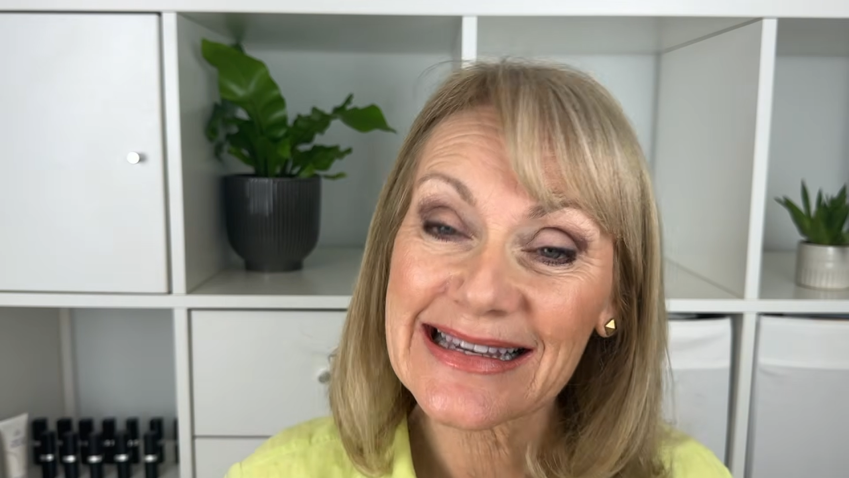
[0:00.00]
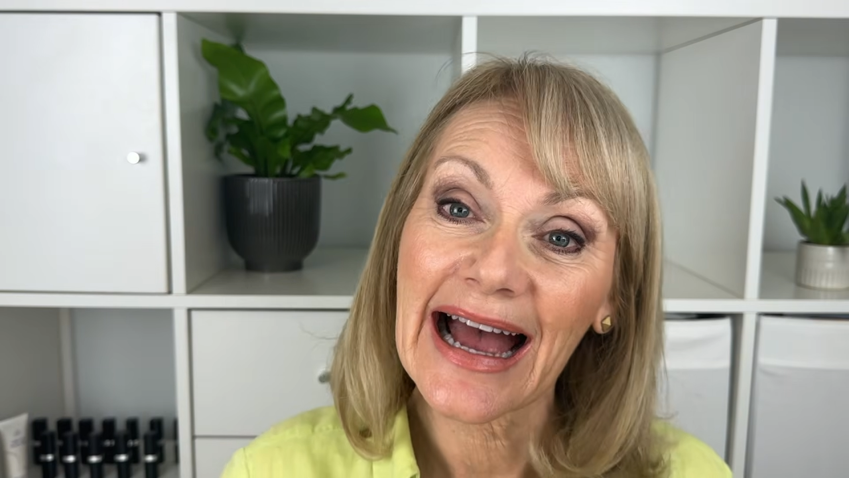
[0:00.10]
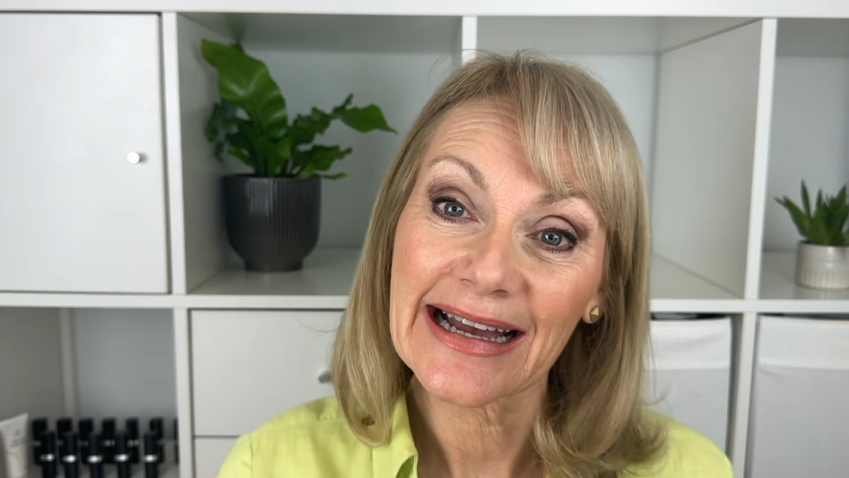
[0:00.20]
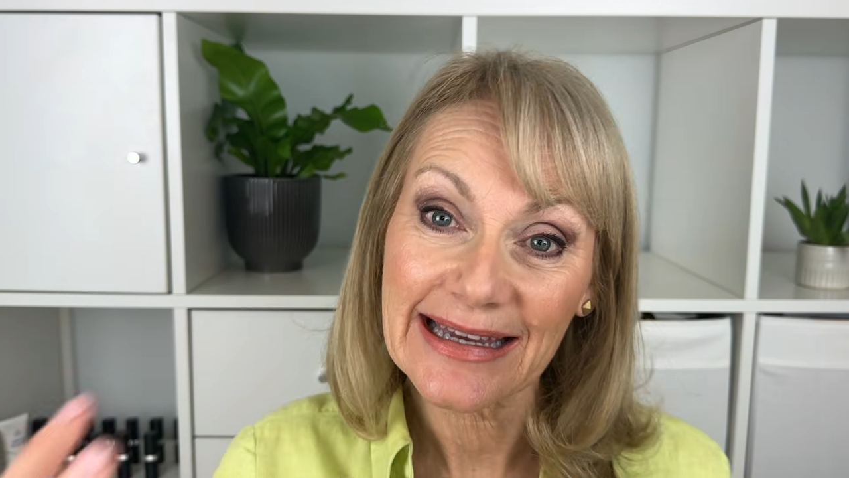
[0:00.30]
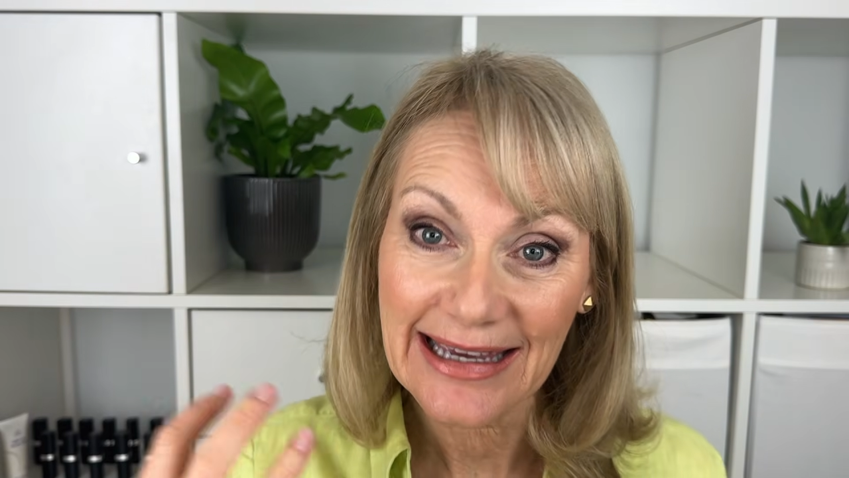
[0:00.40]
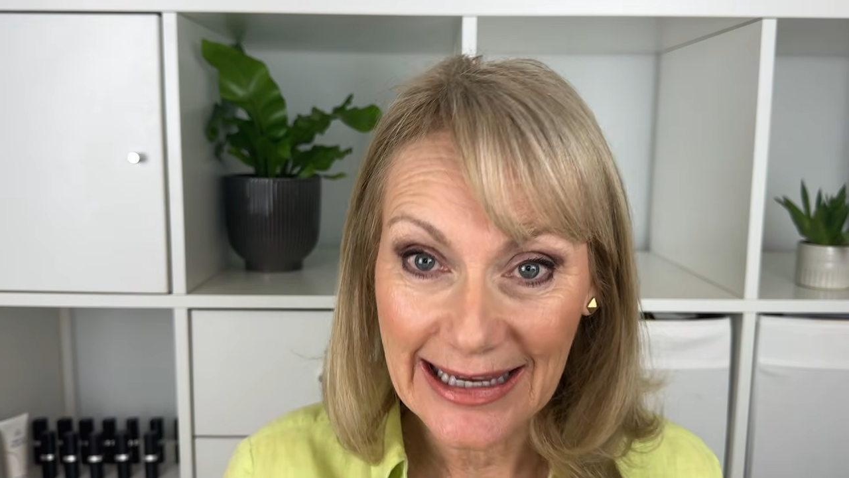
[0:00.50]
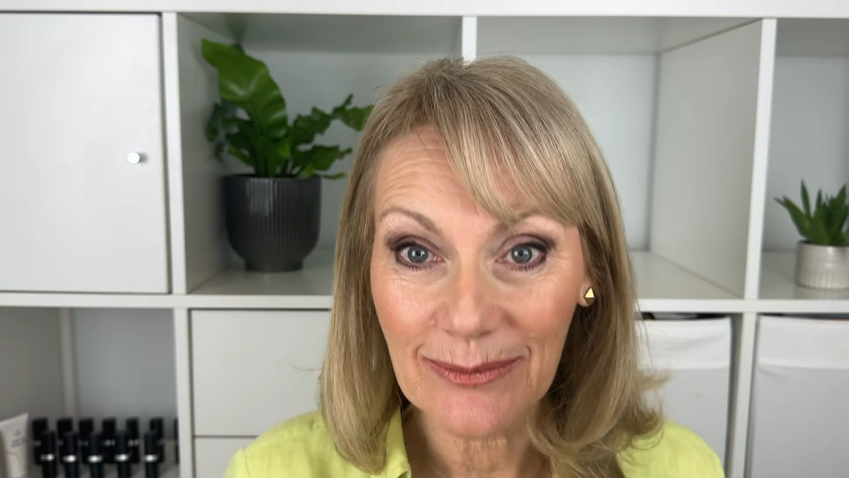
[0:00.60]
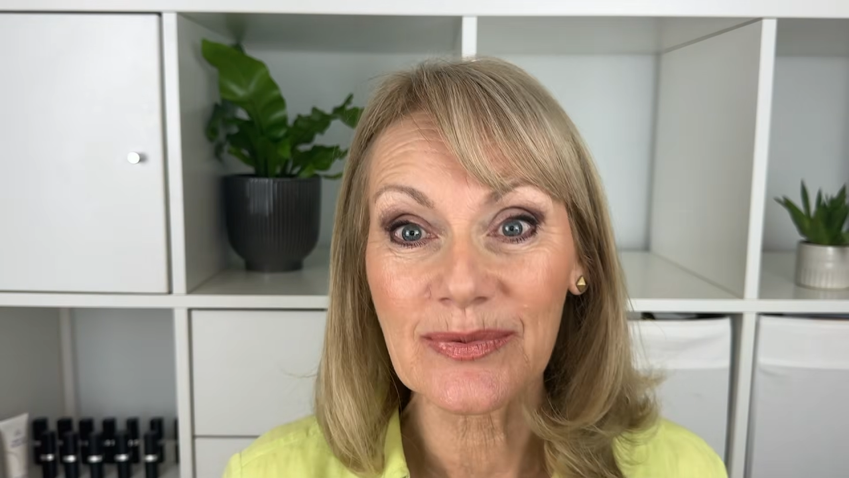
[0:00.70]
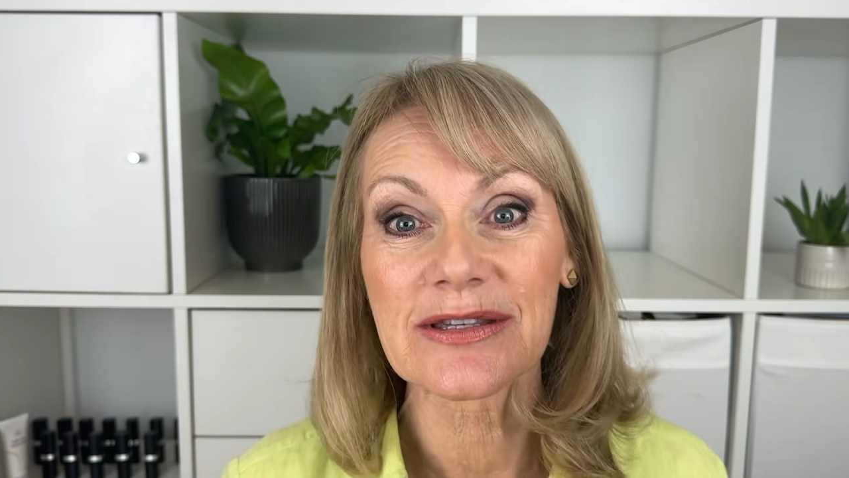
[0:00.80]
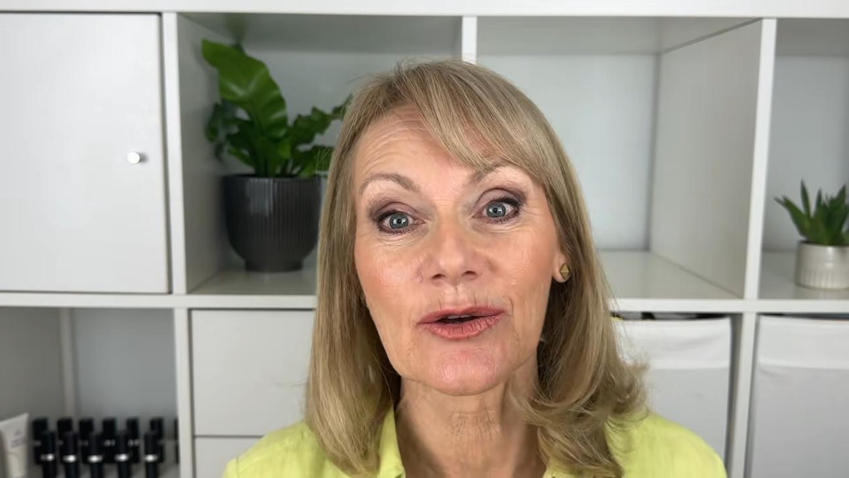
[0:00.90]
and
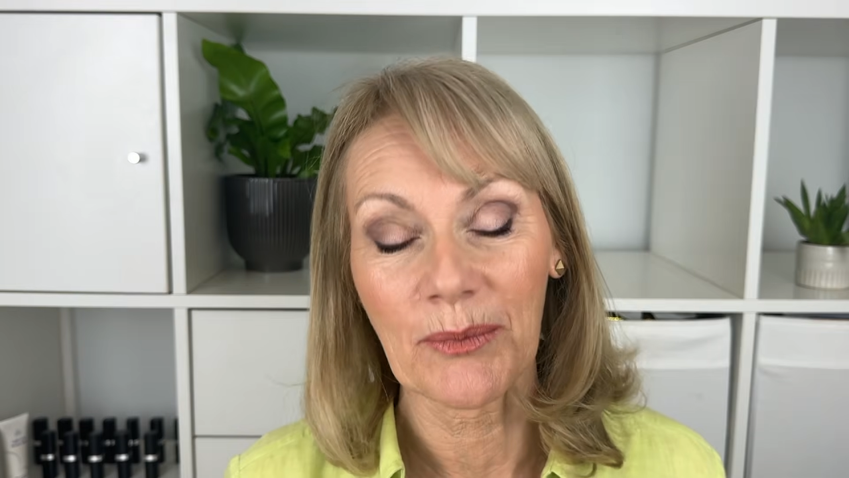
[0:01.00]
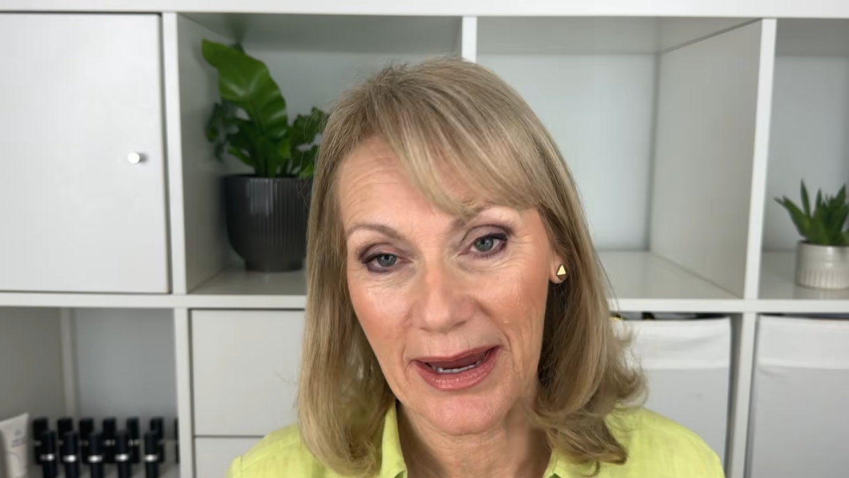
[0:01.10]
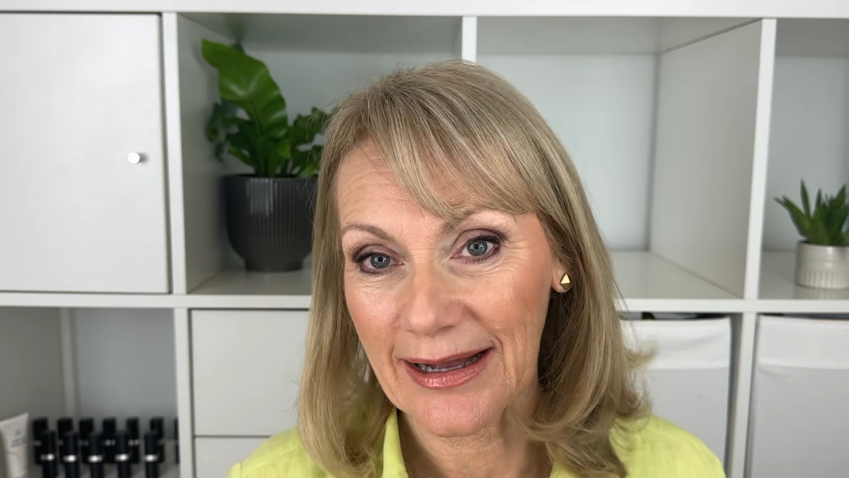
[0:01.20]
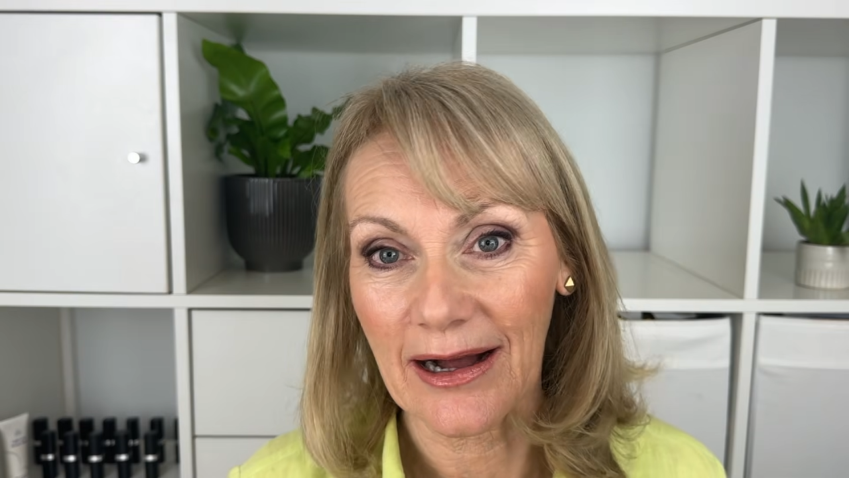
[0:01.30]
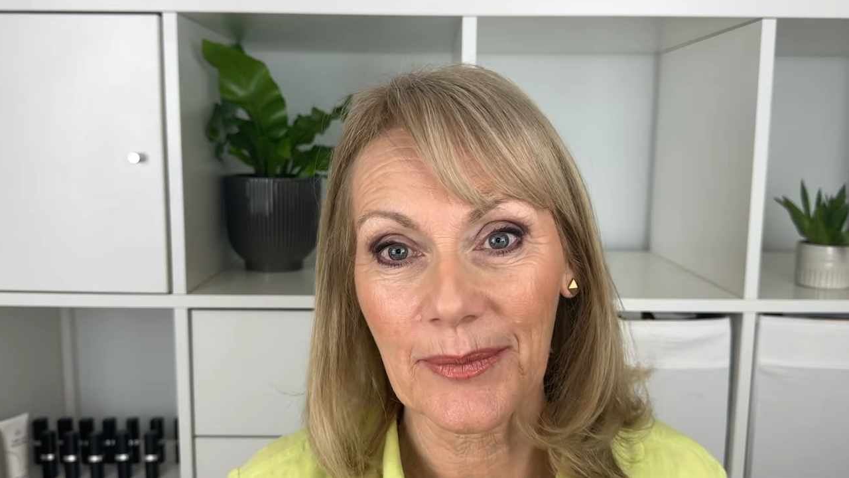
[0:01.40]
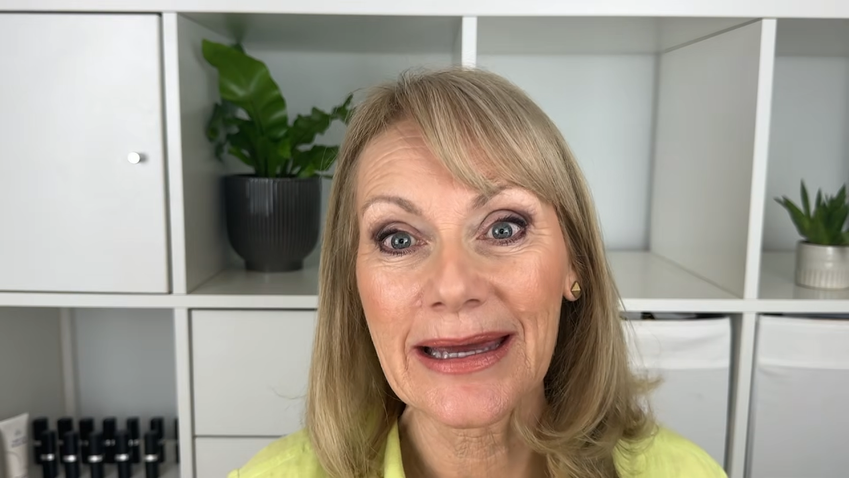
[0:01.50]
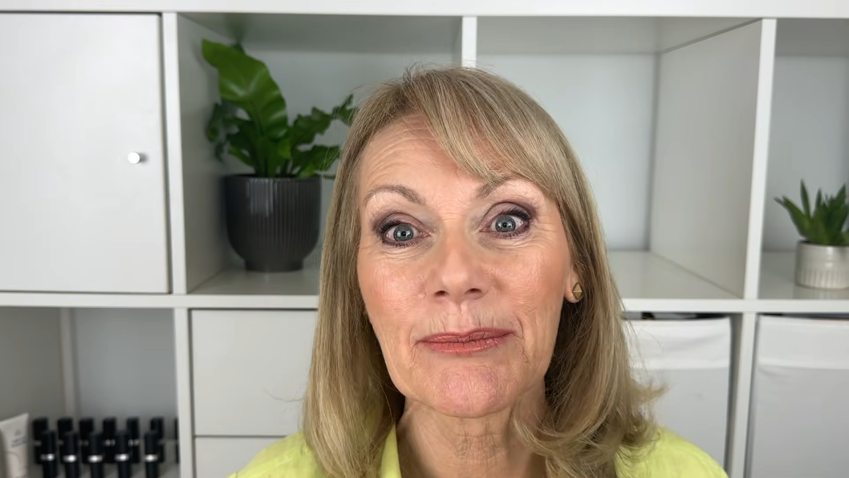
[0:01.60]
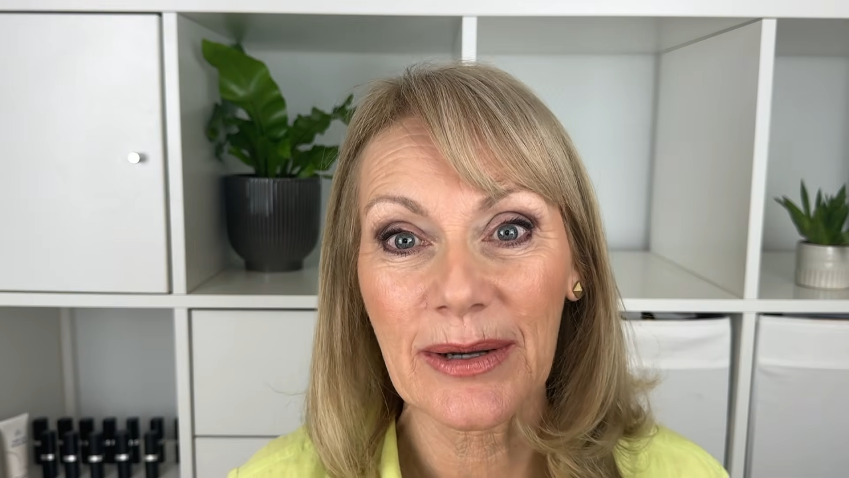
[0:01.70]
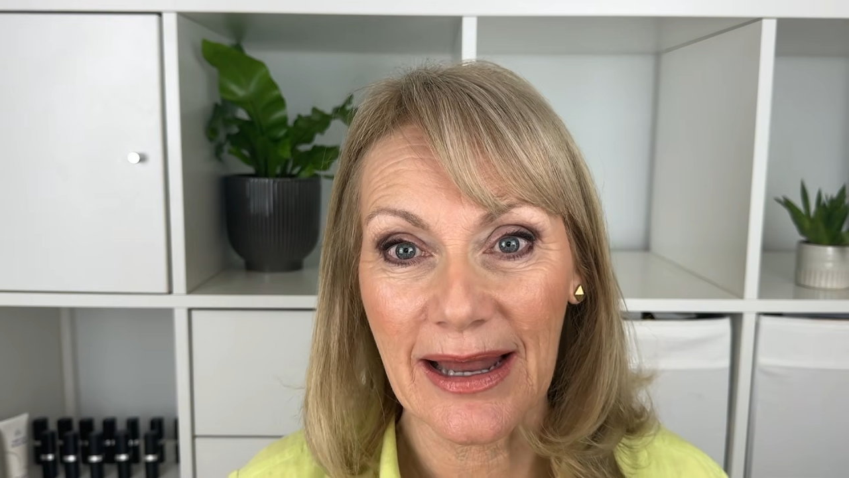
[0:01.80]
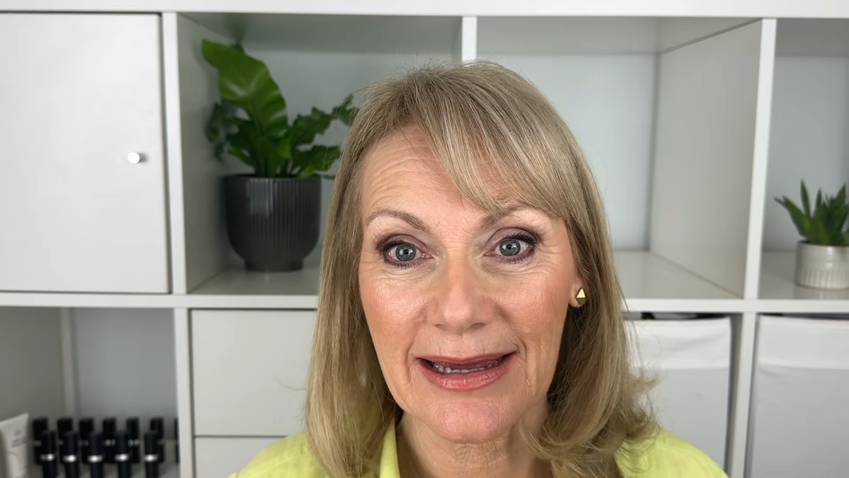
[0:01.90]
keeps your makeup in
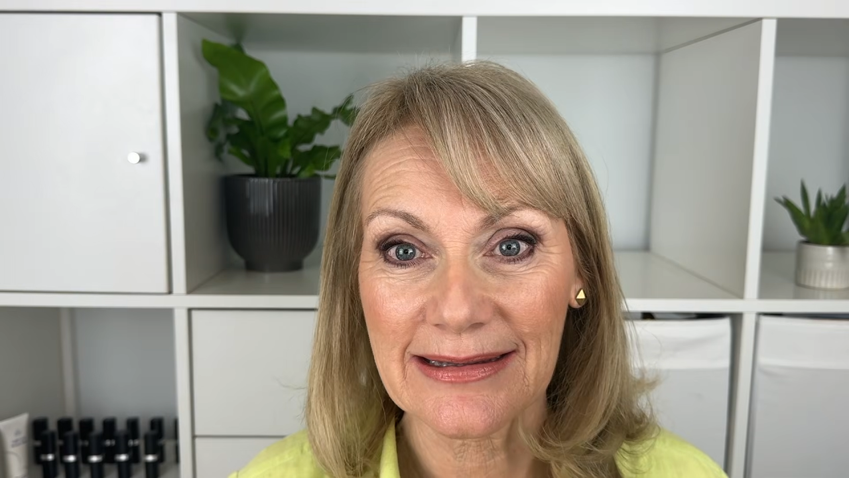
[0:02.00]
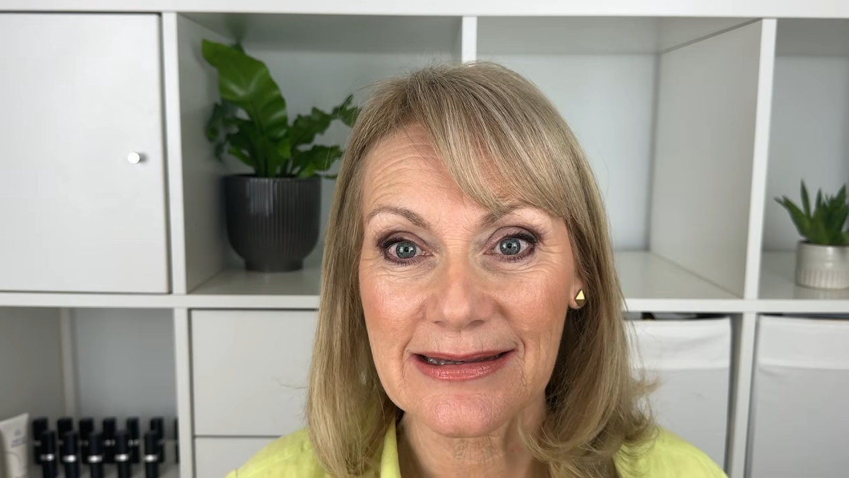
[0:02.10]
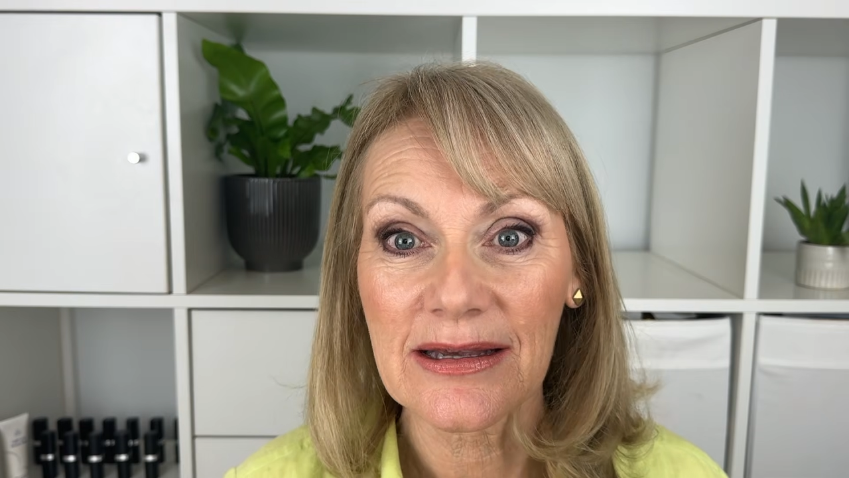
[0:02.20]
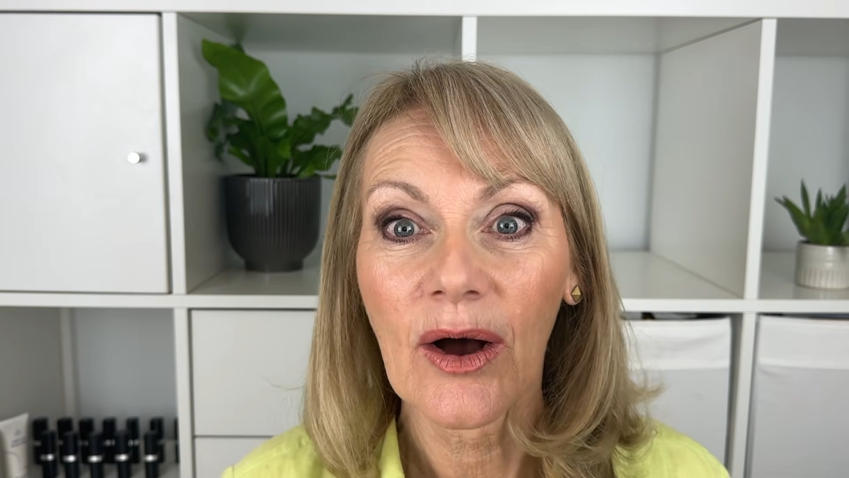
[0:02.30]
place